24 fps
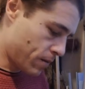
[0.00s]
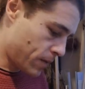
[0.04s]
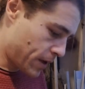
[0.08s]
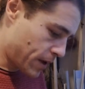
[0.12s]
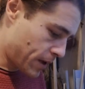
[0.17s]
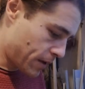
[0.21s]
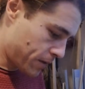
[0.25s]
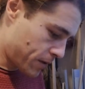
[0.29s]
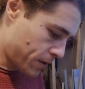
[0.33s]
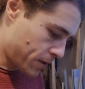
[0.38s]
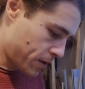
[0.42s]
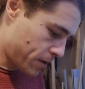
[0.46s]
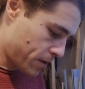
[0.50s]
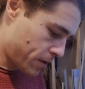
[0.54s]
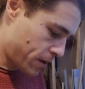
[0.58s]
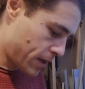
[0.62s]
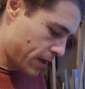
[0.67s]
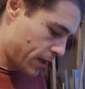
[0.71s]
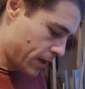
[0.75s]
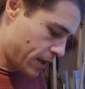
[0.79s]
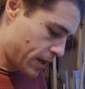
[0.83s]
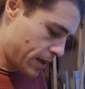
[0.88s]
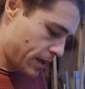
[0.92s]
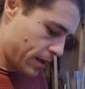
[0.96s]
we have to do
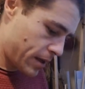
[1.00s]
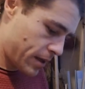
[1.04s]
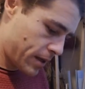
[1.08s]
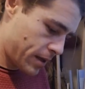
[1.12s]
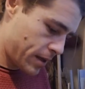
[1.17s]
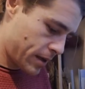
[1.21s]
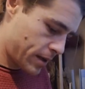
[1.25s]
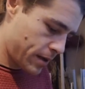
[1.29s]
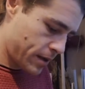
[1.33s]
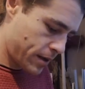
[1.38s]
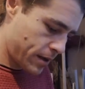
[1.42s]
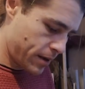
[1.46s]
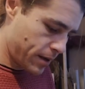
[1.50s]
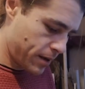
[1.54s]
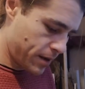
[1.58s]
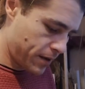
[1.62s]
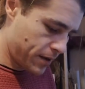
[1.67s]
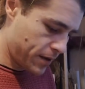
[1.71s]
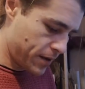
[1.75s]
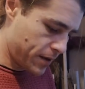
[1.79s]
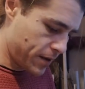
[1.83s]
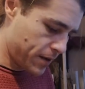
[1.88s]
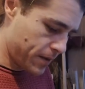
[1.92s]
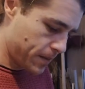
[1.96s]
here
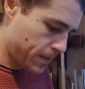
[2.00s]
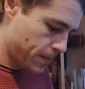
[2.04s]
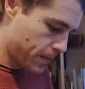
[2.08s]
is